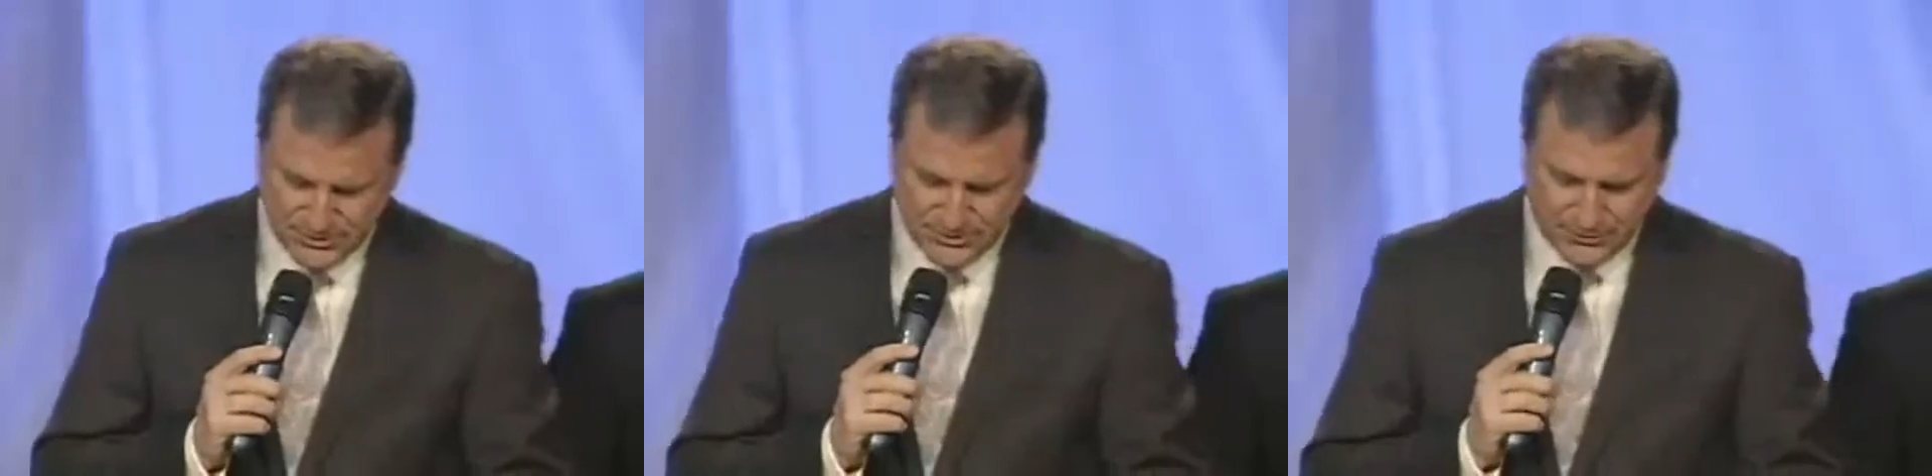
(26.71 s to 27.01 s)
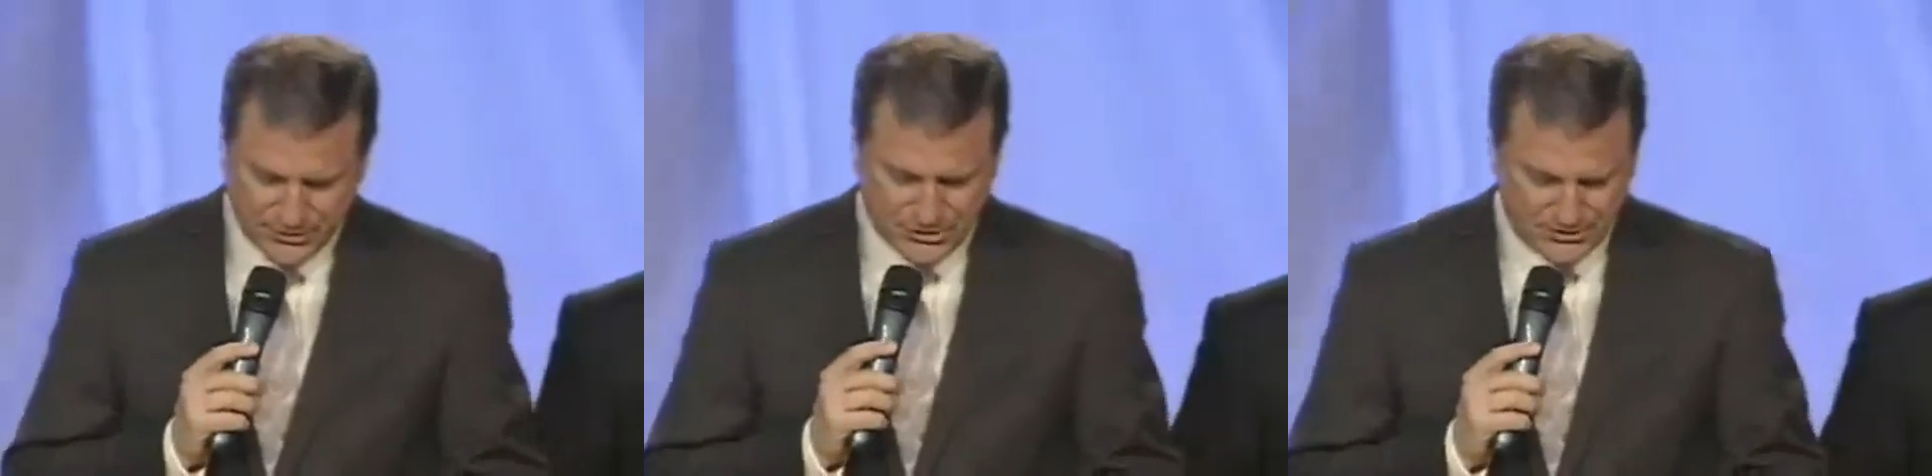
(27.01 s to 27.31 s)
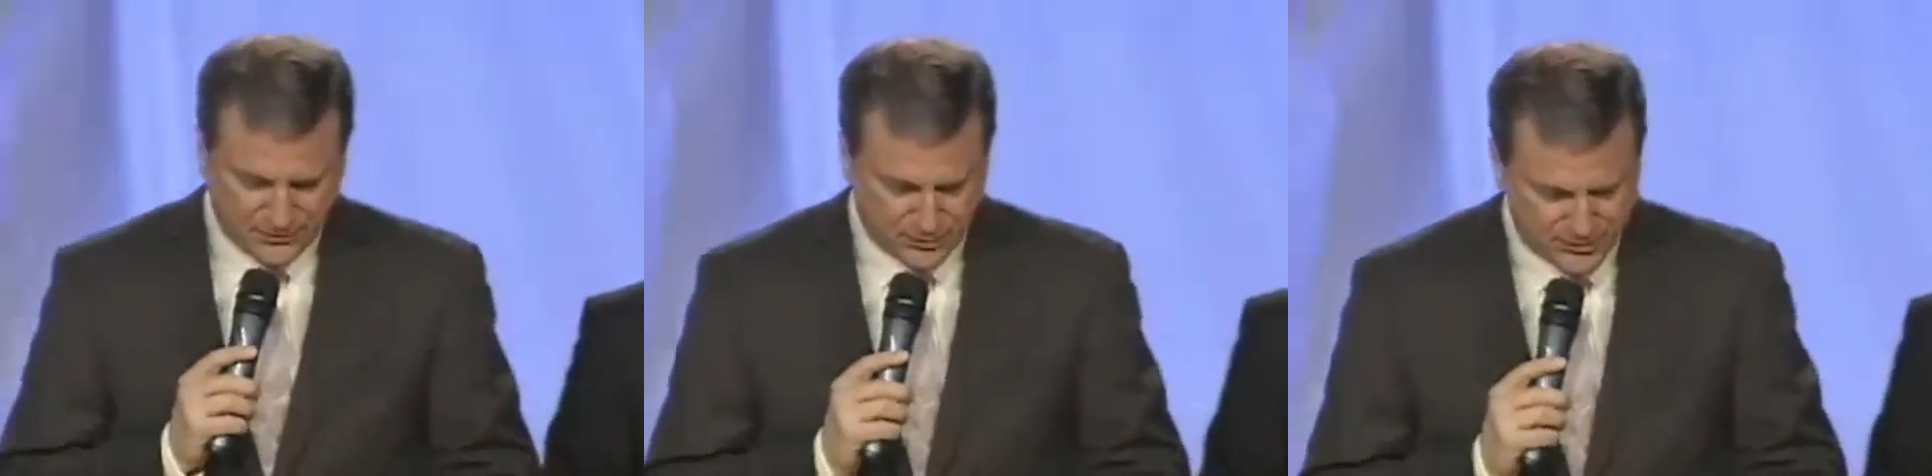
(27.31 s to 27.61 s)

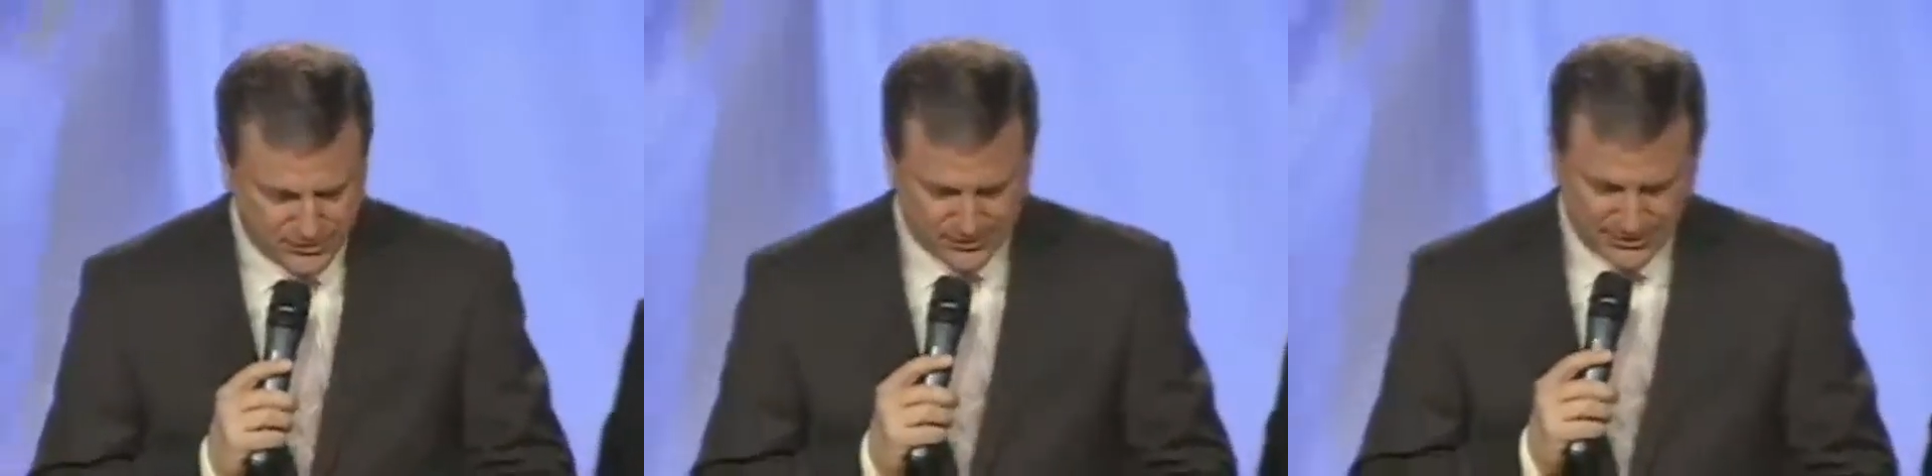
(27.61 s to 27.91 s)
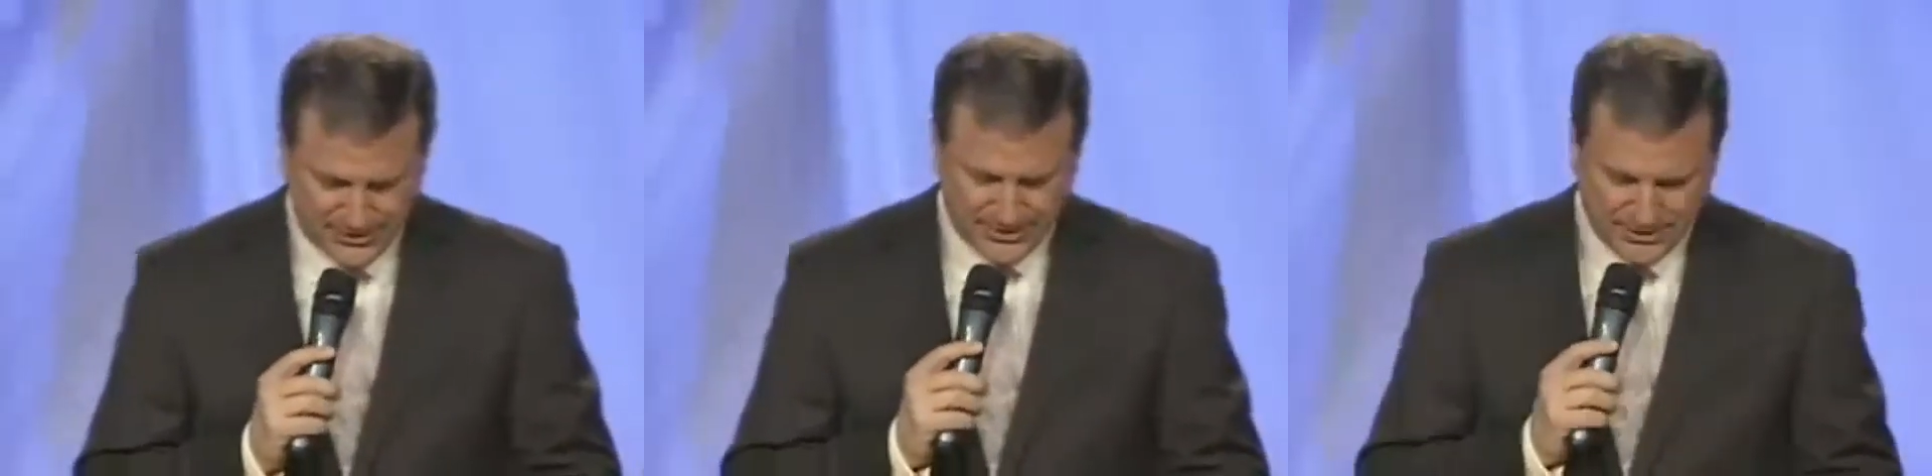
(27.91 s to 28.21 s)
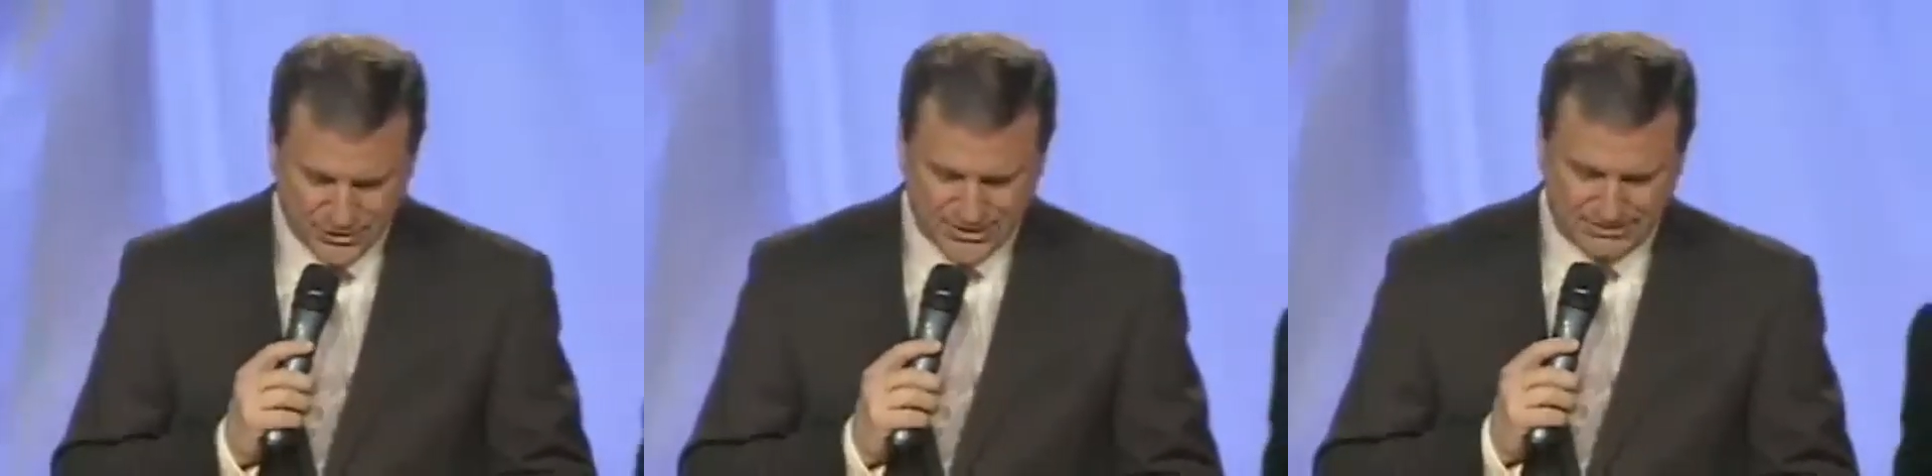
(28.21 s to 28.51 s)
University of North Carolina
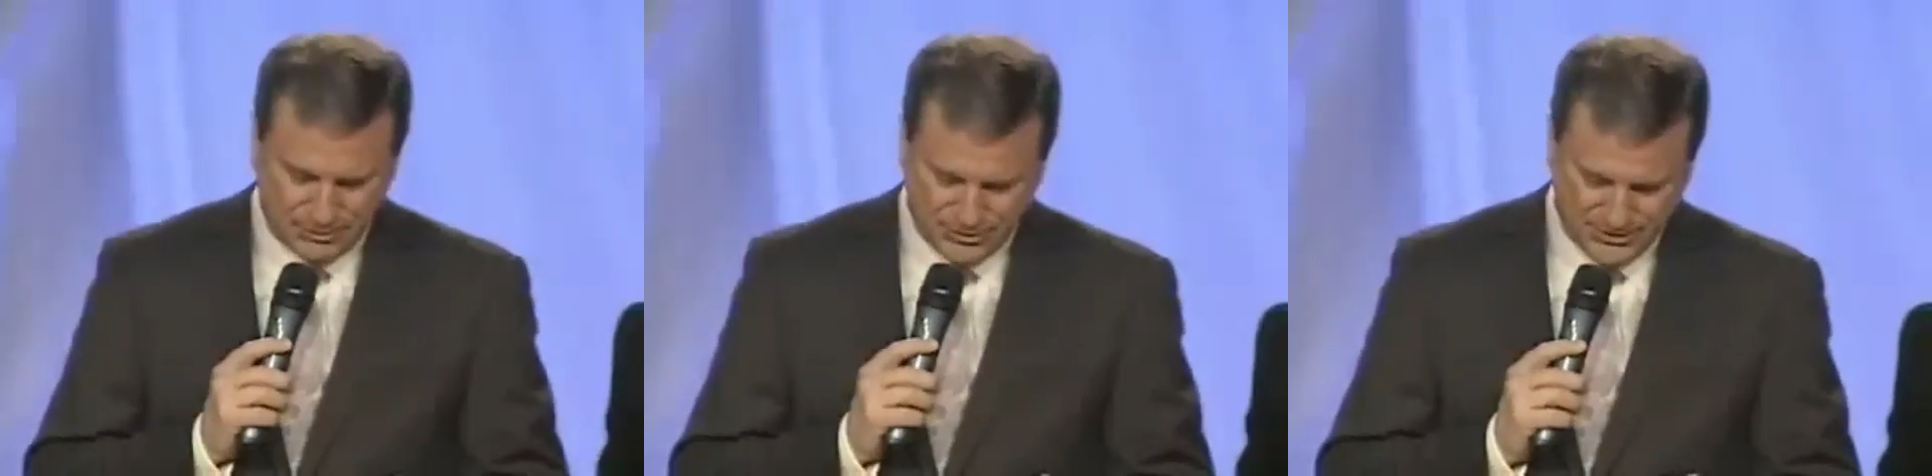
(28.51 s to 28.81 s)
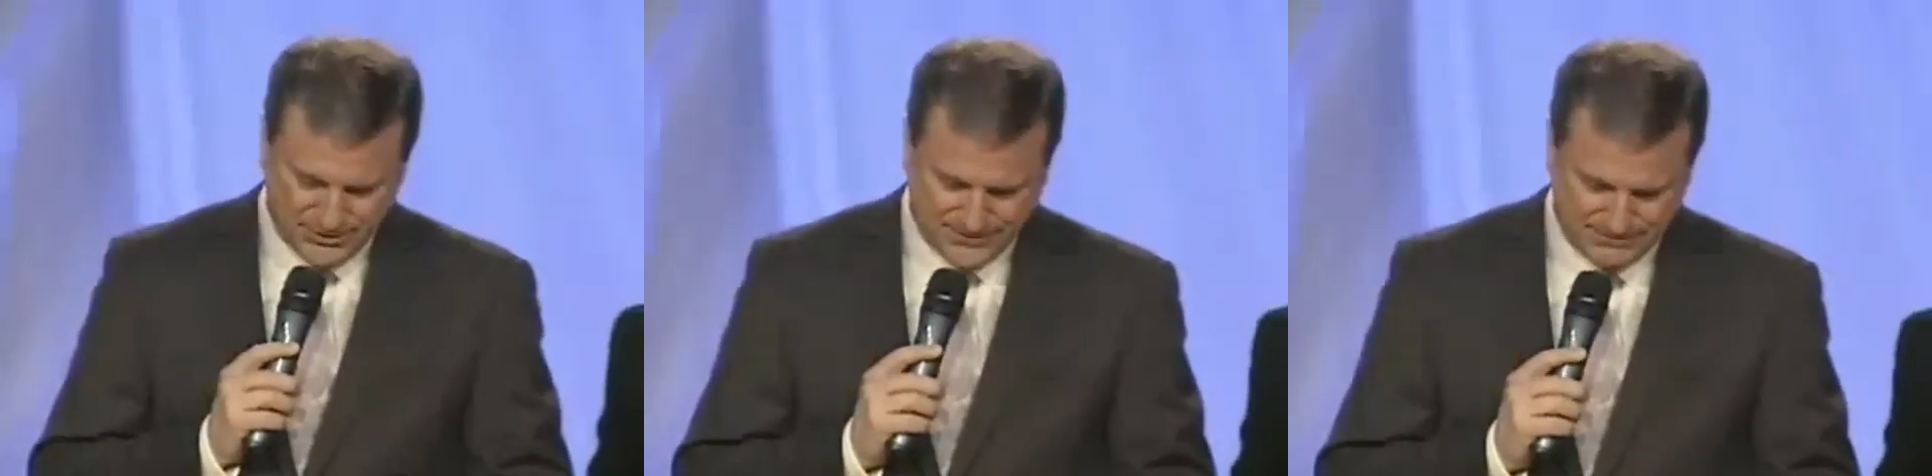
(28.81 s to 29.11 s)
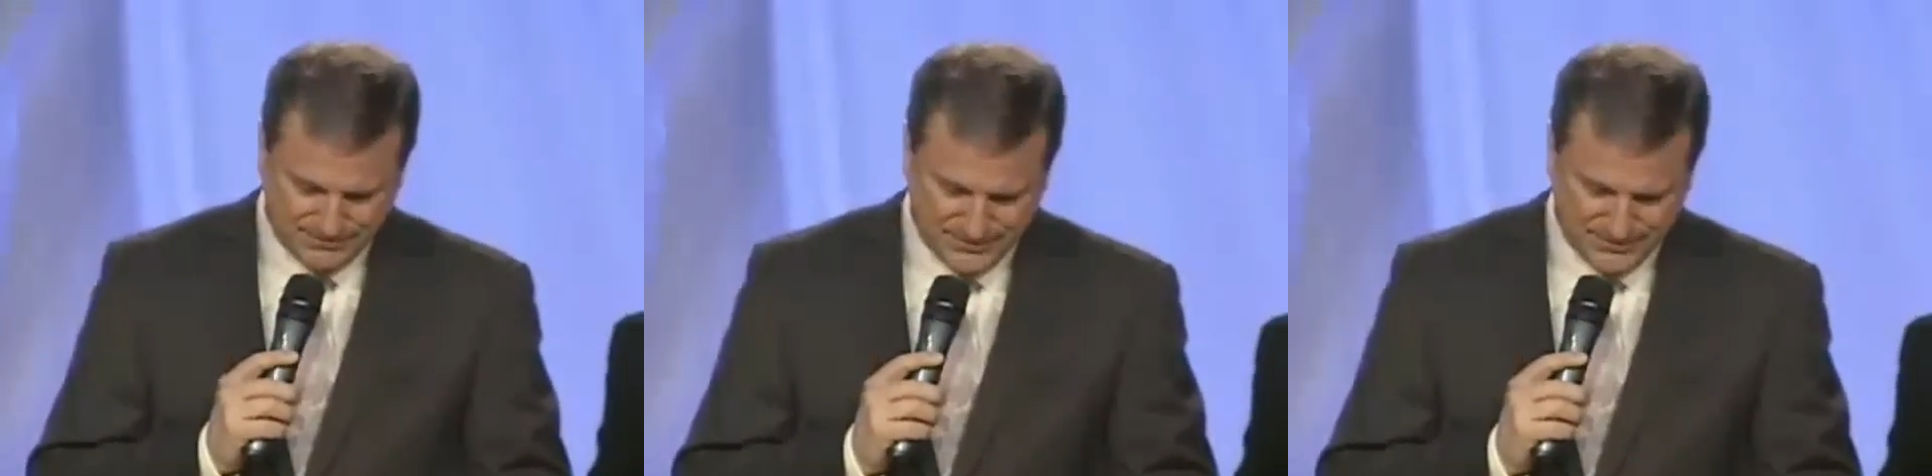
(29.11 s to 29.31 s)
at Chapel Hill.